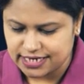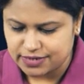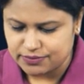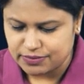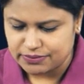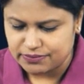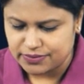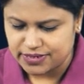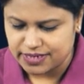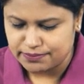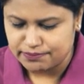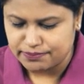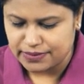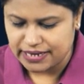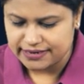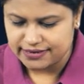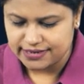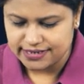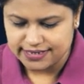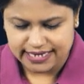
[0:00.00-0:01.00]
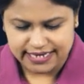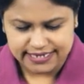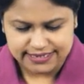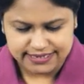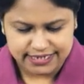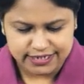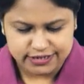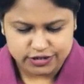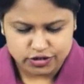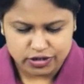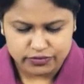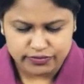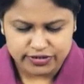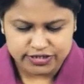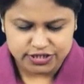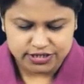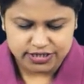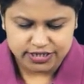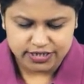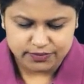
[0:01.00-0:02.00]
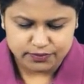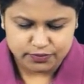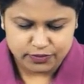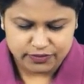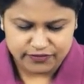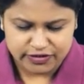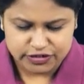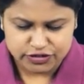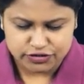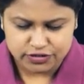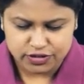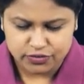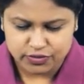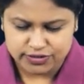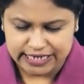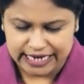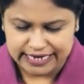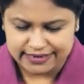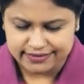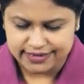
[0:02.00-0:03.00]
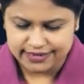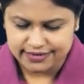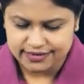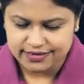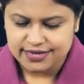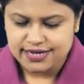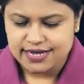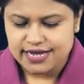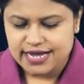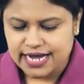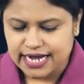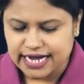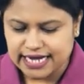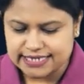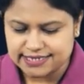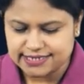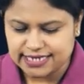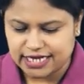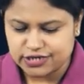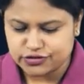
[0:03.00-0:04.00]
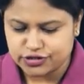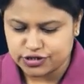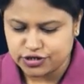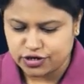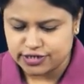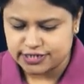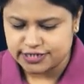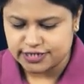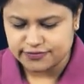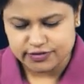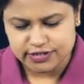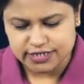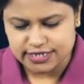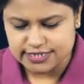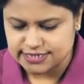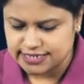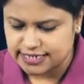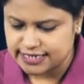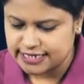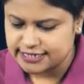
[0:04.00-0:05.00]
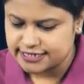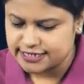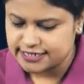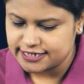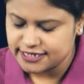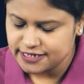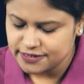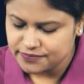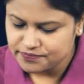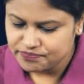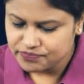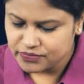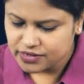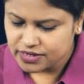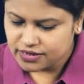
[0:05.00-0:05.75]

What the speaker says: and a member empaneled as insolvency professional, was acting as a statutory auditor for the listed entity.